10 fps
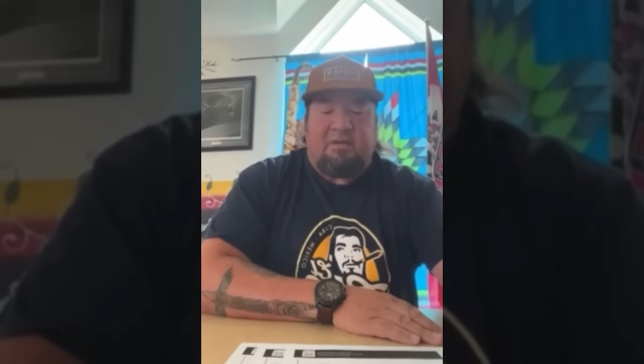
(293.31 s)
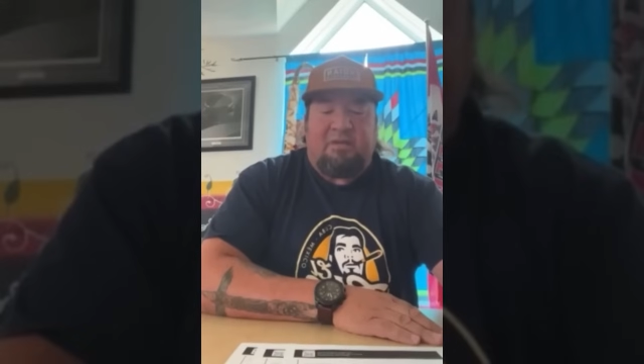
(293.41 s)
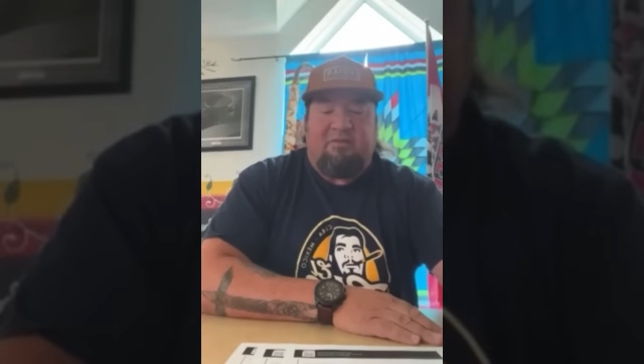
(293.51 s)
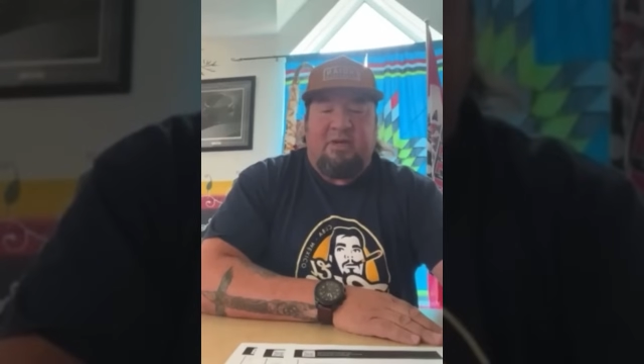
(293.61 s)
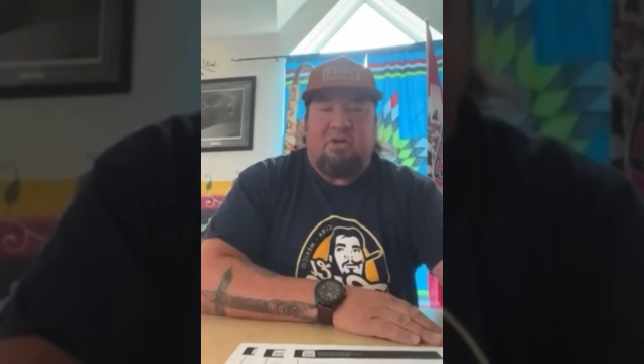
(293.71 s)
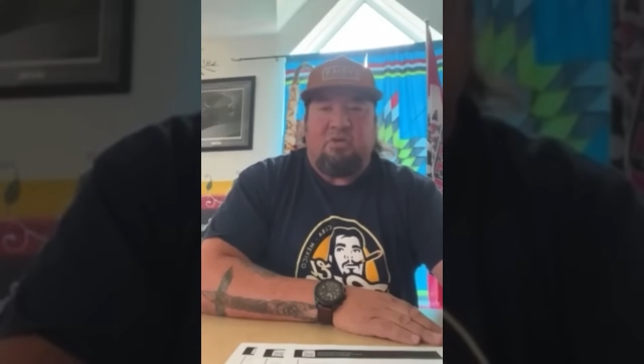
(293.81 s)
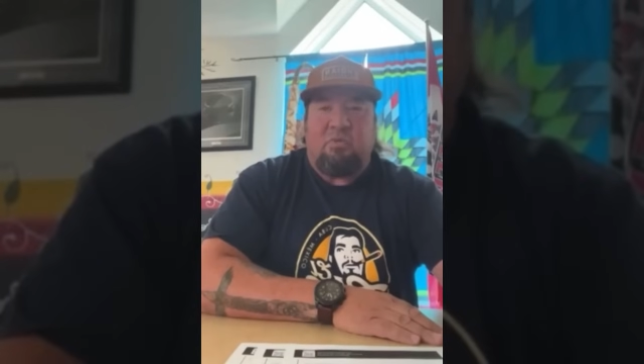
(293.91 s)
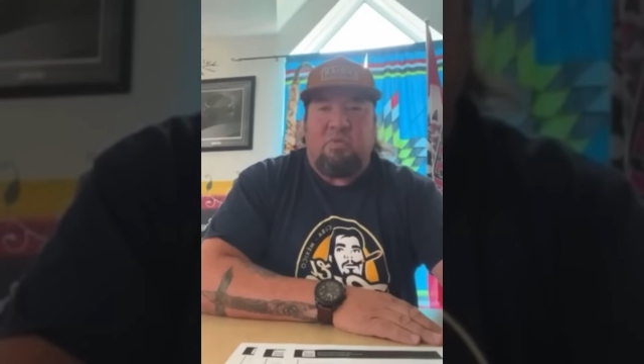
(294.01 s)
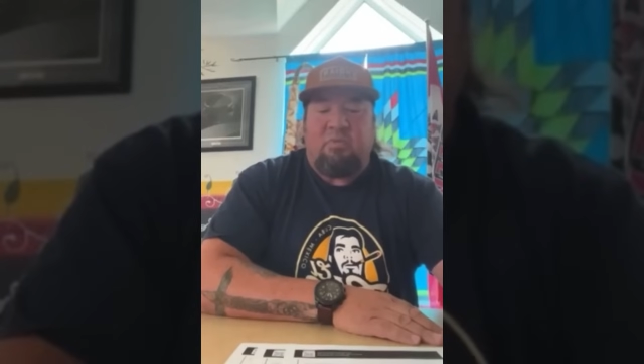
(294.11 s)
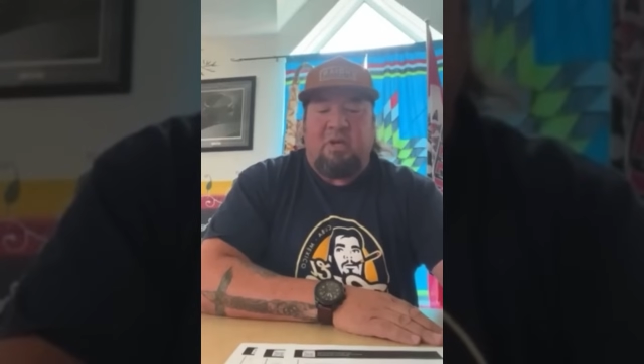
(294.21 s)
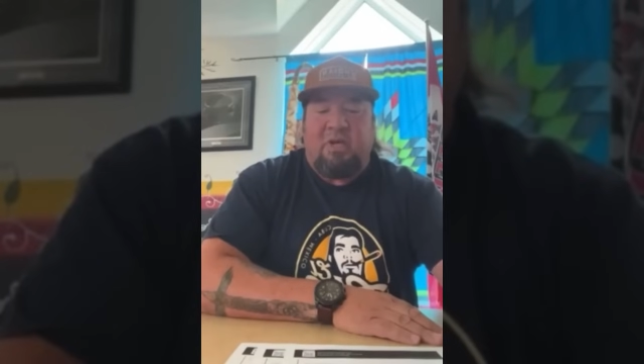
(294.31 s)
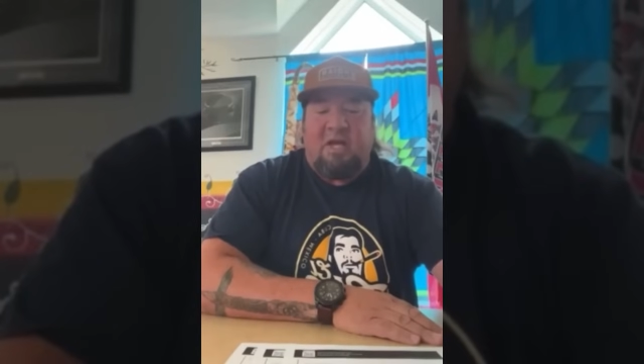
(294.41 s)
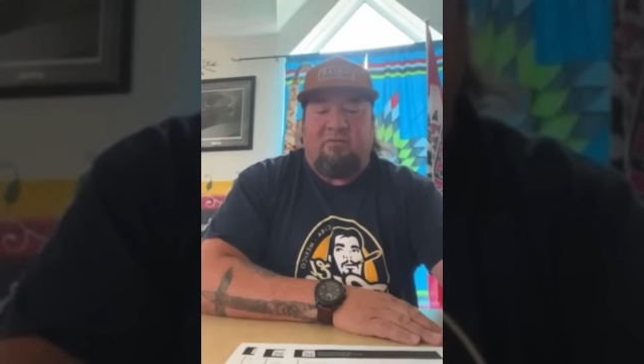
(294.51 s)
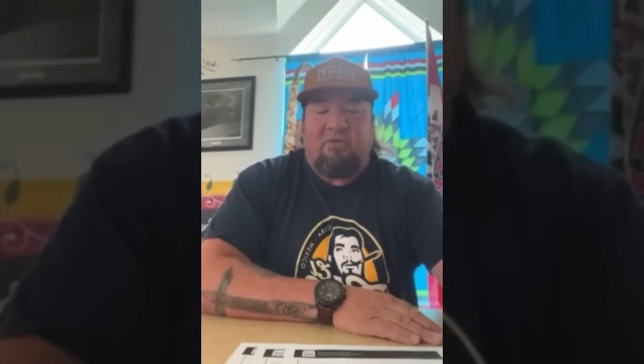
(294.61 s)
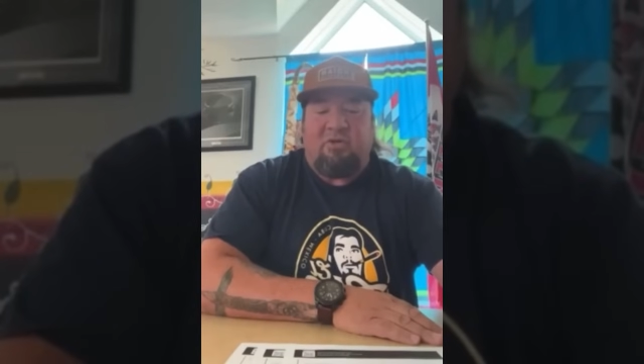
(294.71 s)
The excavation would
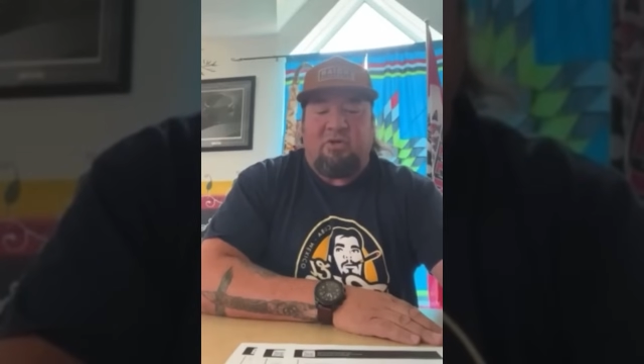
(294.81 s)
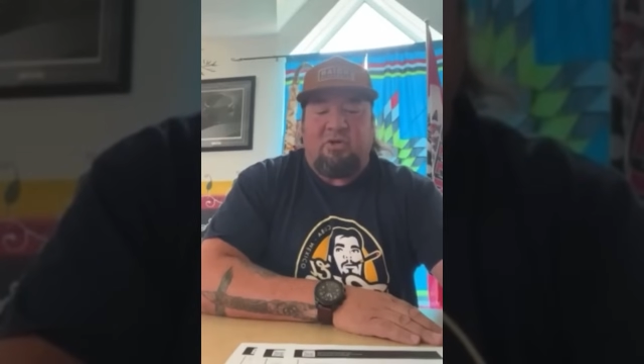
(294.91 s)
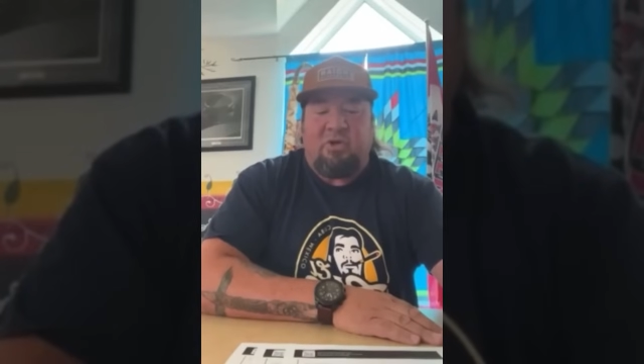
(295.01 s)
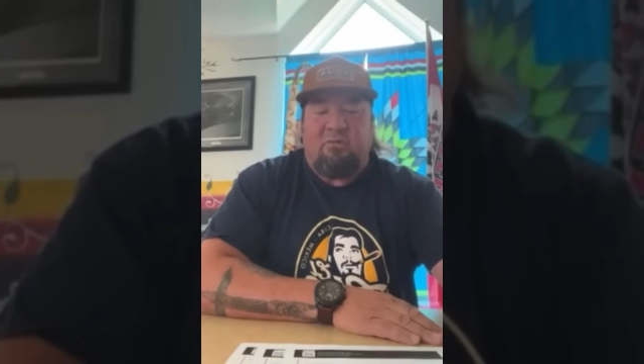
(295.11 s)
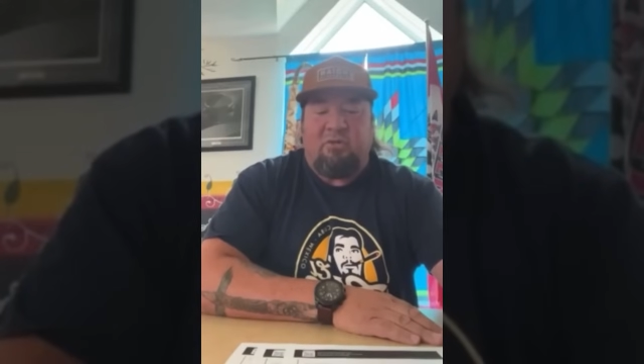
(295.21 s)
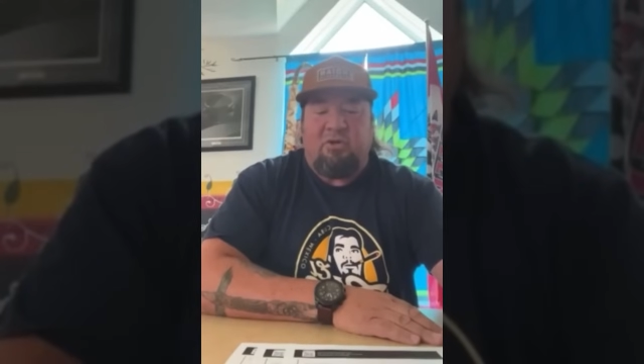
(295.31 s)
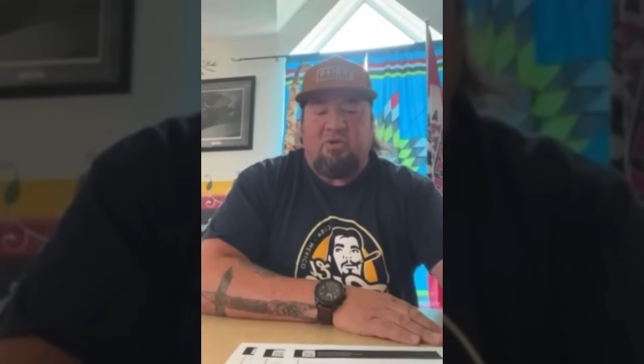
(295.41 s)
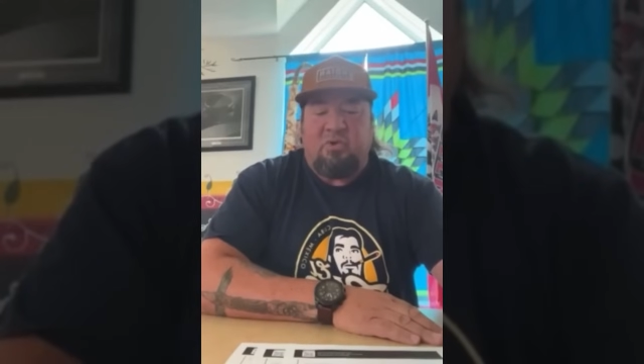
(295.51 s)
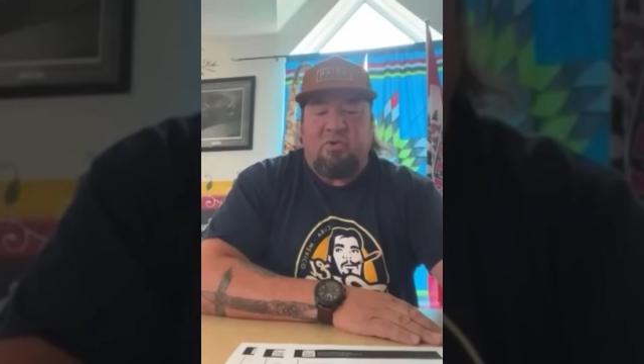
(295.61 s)
be an effort to determine